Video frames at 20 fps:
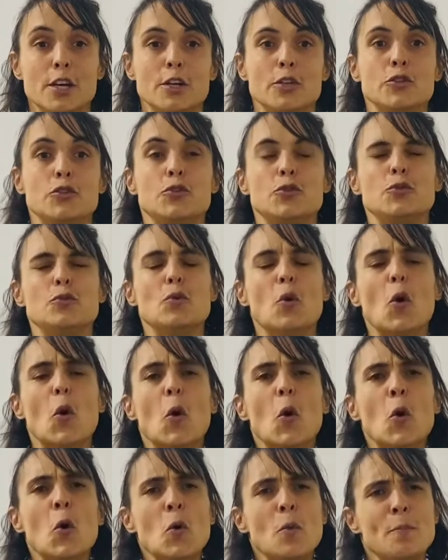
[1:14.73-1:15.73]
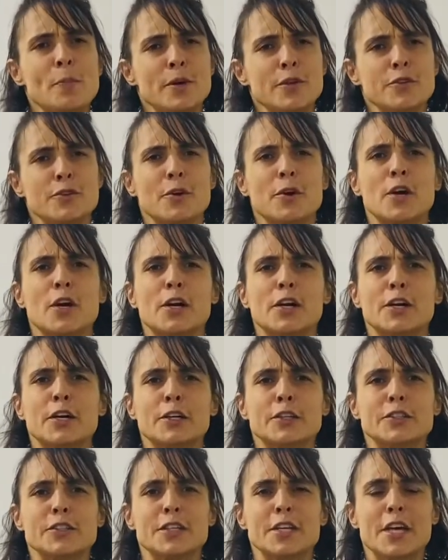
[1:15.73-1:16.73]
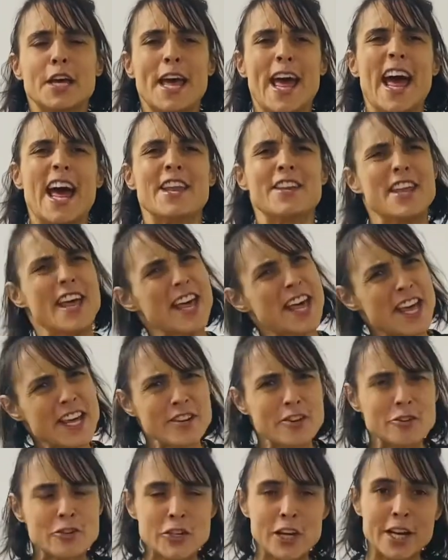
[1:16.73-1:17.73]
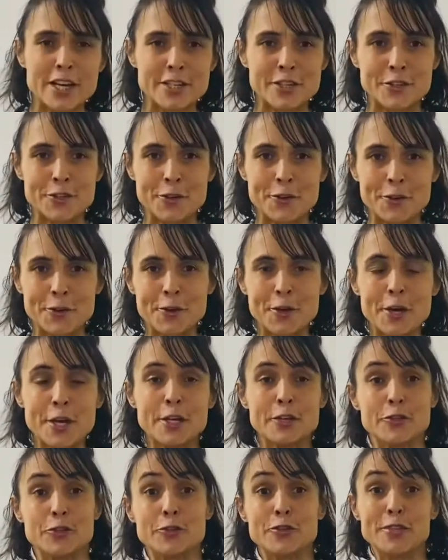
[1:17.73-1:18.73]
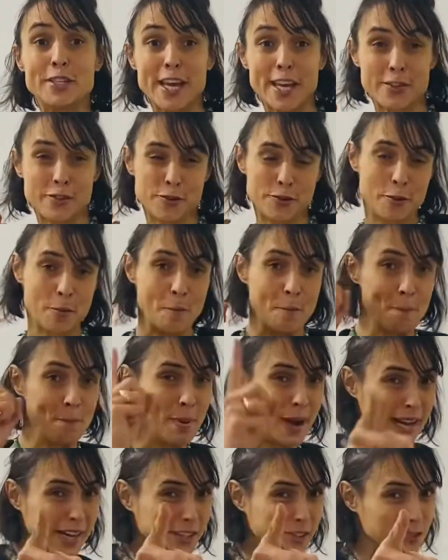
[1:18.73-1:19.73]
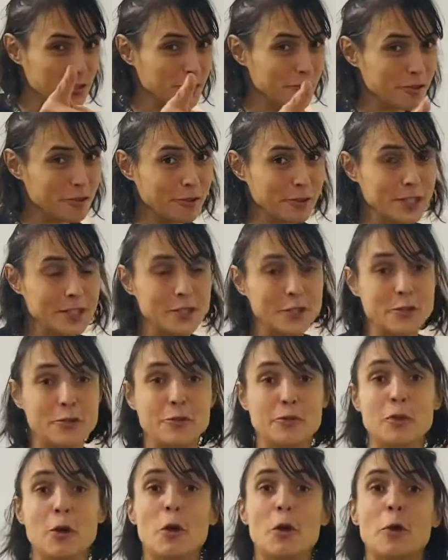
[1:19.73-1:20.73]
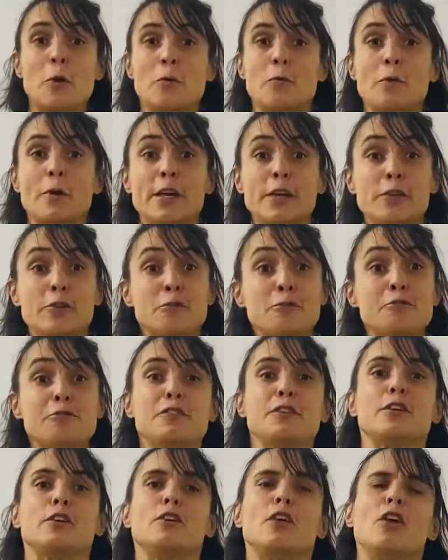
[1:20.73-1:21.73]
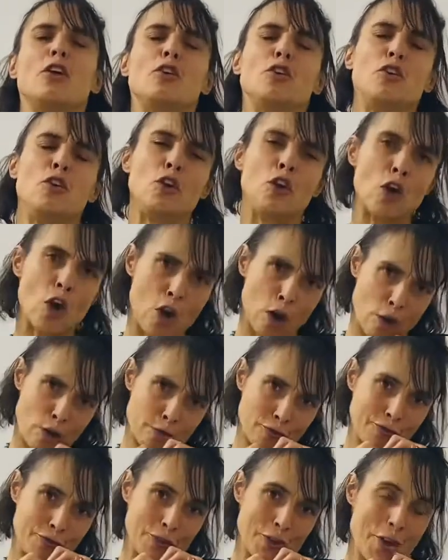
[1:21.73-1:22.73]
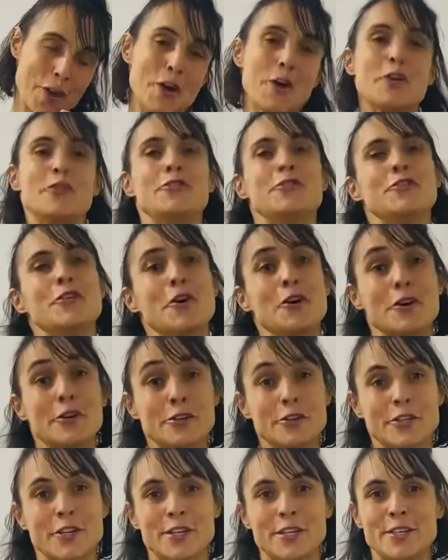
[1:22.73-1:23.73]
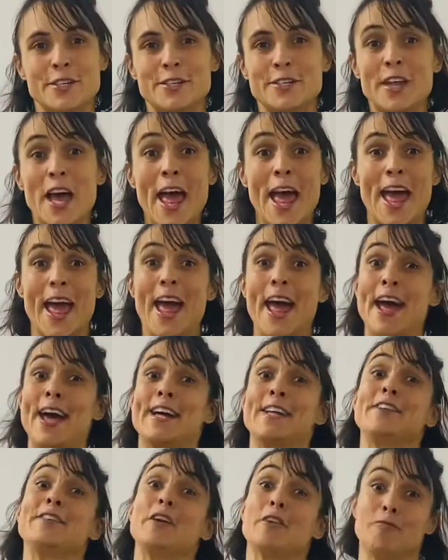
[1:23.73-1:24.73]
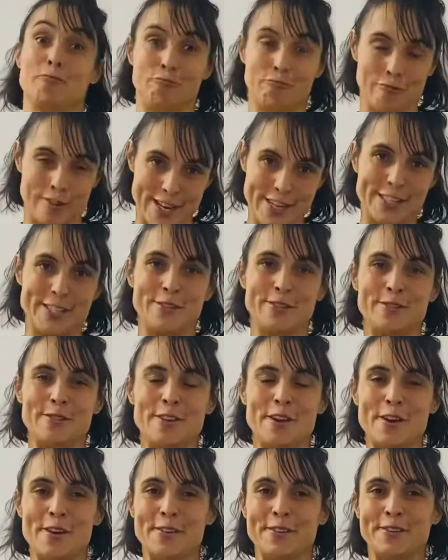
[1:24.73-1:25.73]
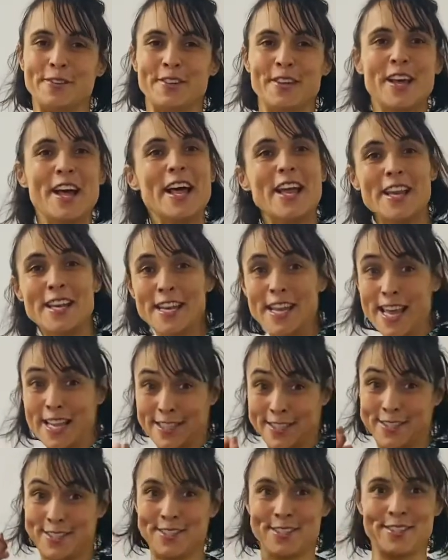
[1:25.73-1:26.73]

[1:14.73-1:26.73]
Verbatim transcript: to open your heart and energize you to get you back to the green zone where you feel loved, nurtured, and ready to learn. Let's